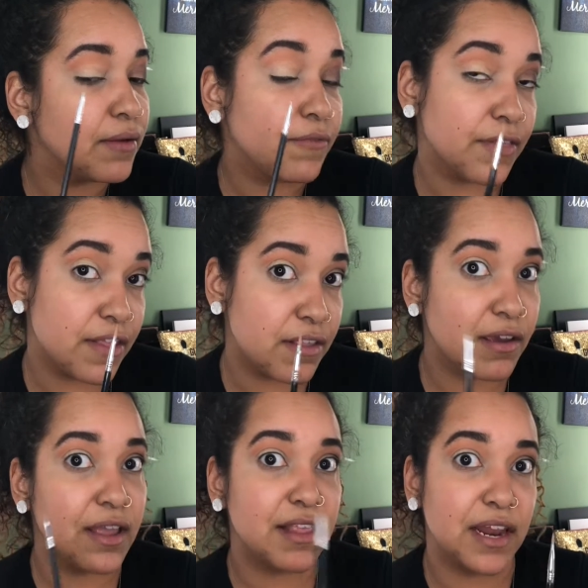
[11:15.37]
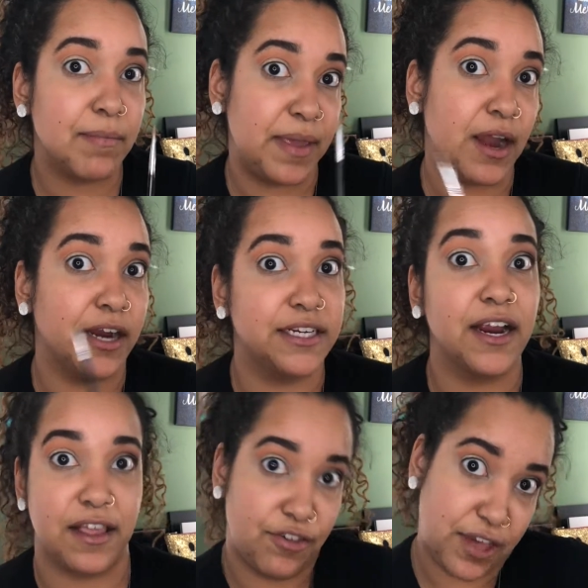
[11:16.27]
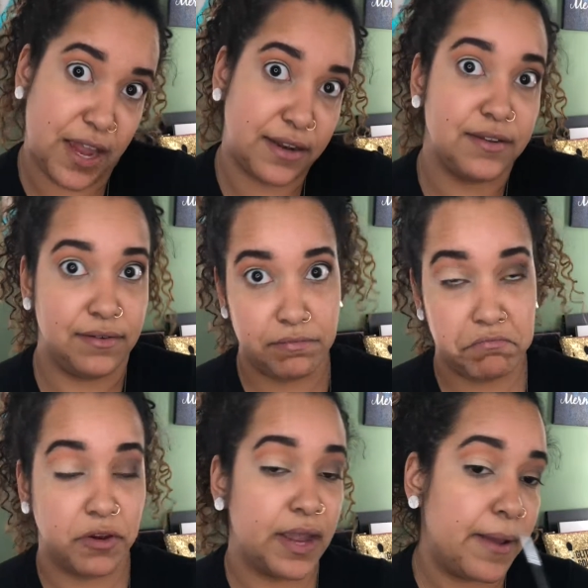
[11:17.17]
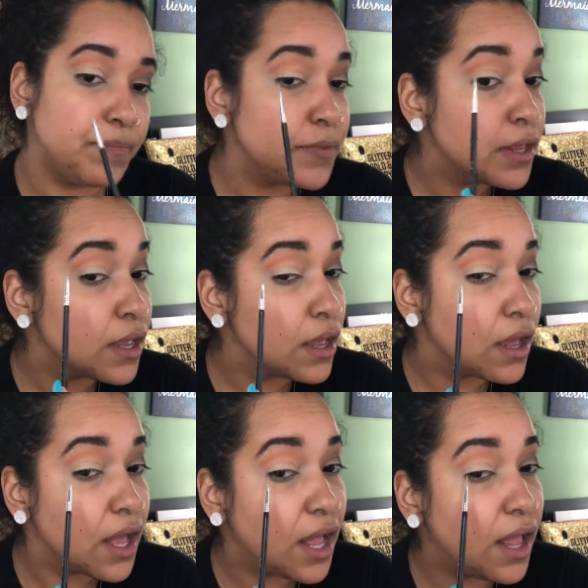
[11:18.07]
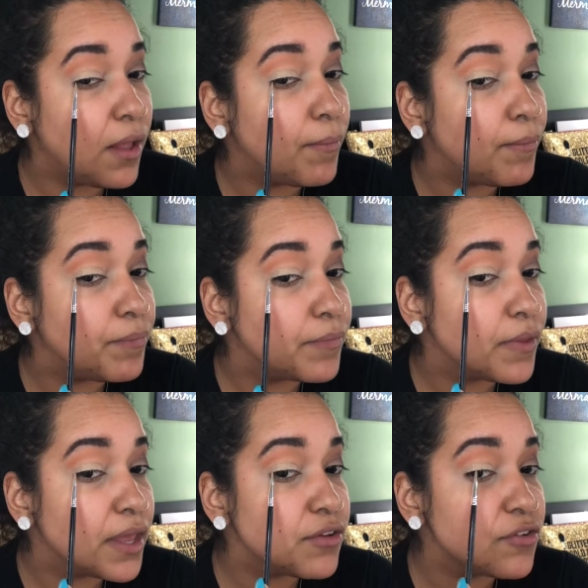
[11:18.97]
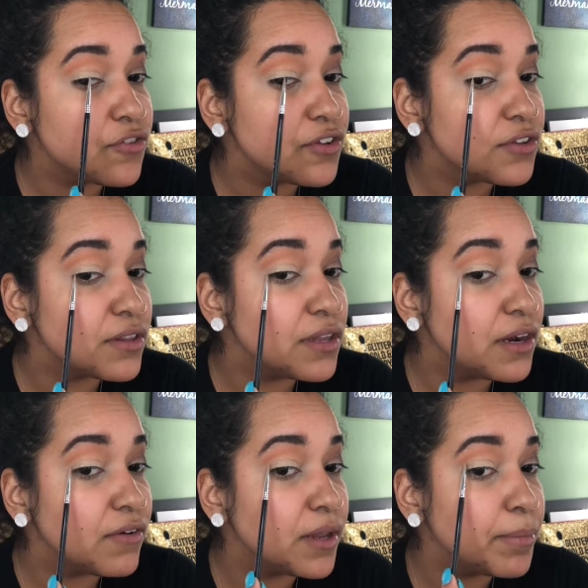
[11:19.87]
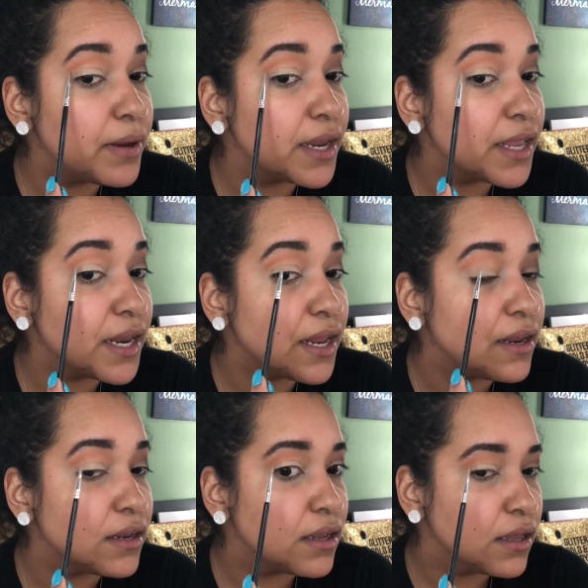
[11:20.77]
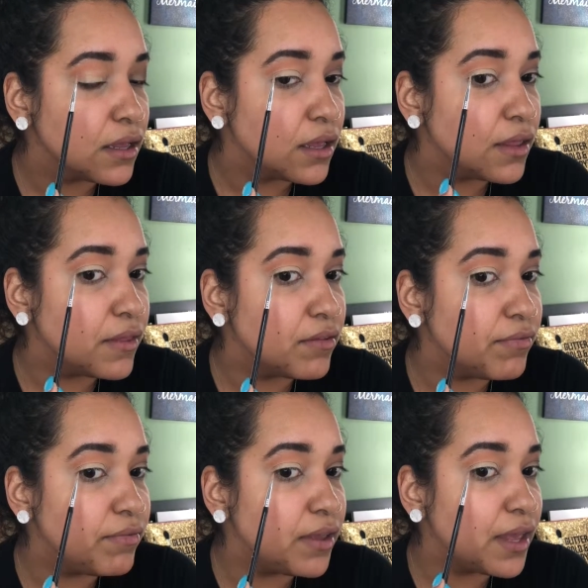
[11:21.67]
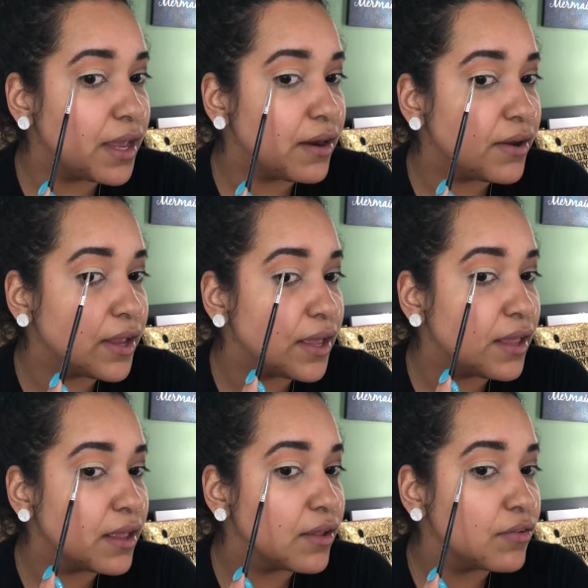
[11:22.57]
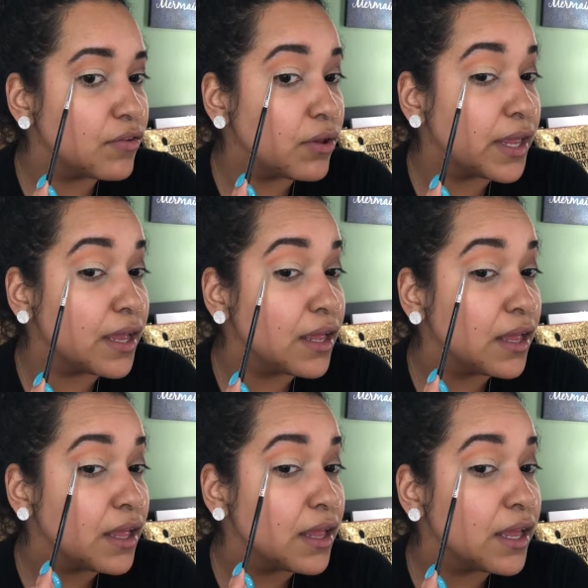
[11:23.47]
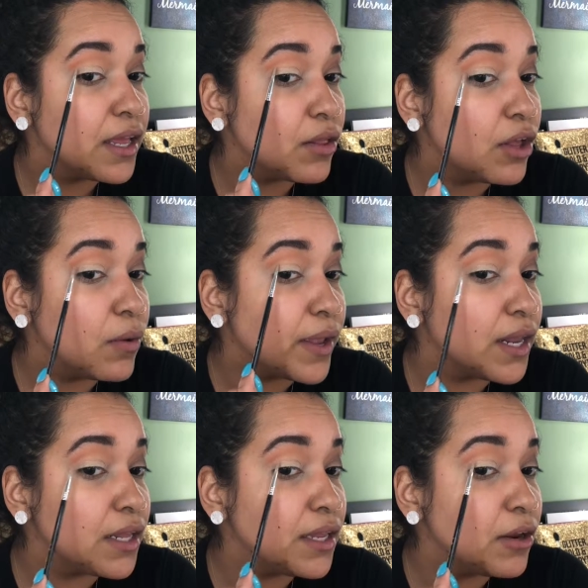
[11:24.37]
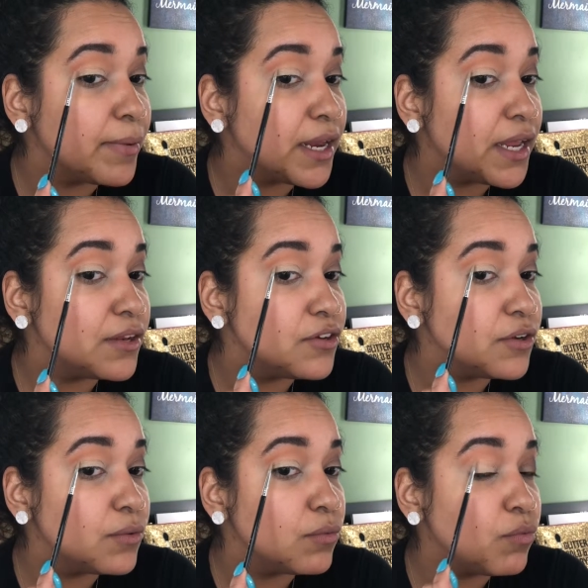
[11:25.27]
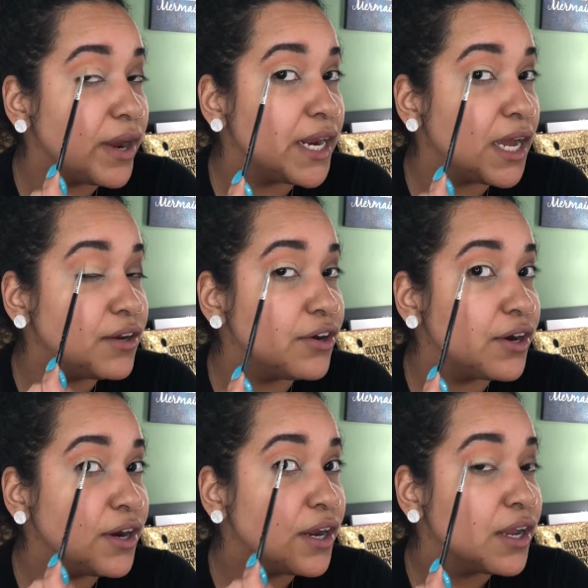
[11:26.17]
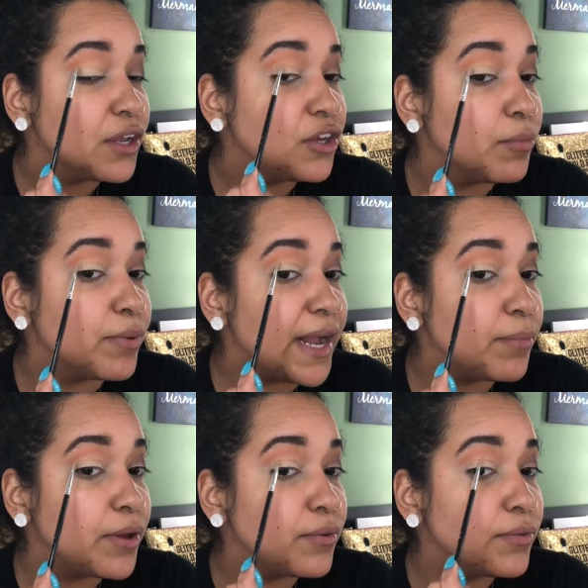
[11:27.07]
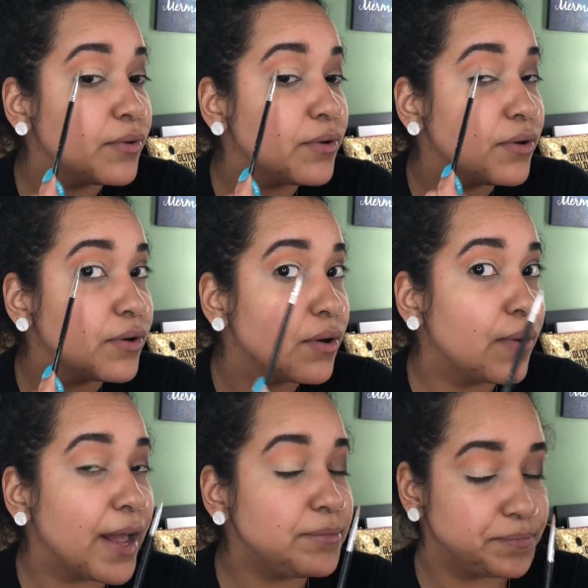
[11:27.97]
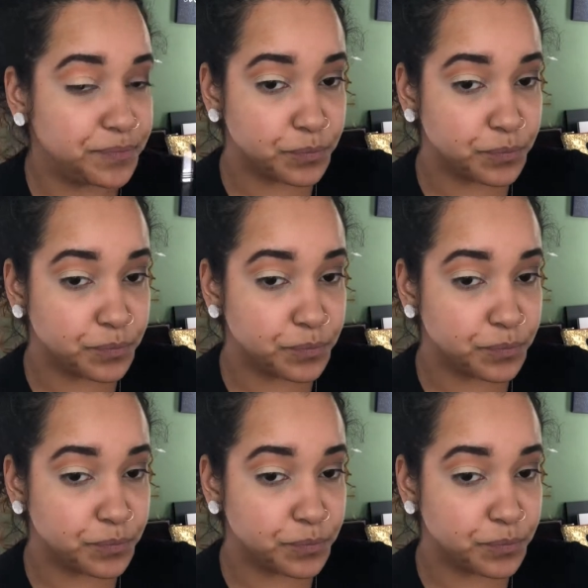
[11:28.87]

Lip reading: For this look, it's gonna be our darkest shade, okay? And you're just literally putting it in this V area. So like, it'll go in a little bit into right under your brow bone, okay?